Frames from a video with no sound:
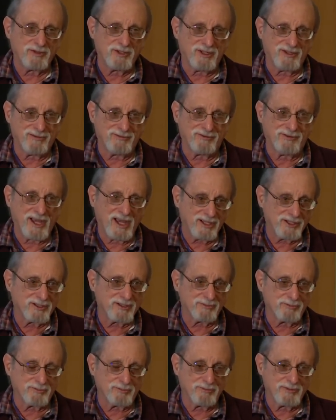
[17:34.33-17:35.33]
of
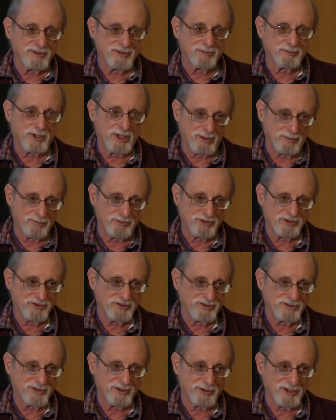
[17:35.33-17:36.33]
vacuum
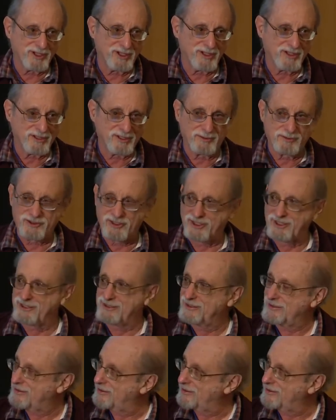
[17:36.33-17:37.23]
pumps, okay? And I was like,